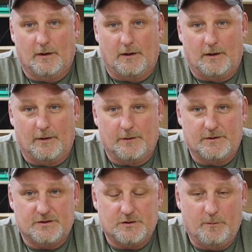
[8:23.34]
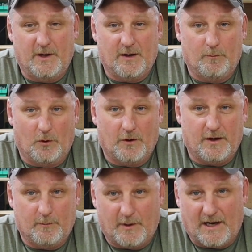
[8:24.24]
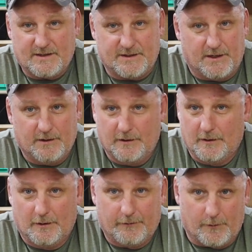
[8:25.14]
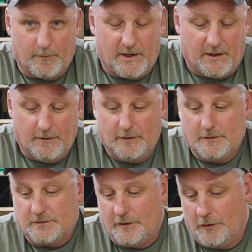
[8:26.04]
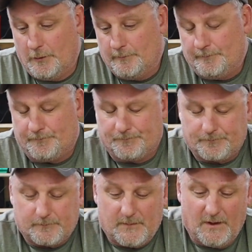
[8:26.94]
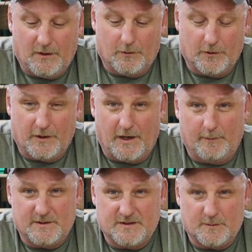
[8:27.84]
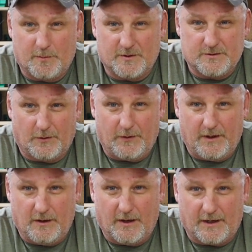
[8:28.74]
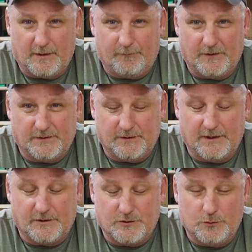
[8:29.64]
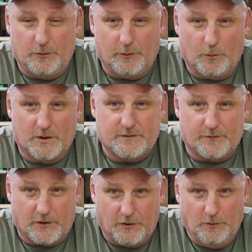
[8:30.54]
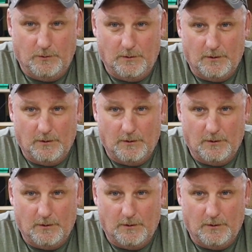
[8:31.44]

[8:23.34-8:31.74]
They're just too big and bulky and boxy for me. So, ergonomics is a personal thing. You got to get the tool that works for you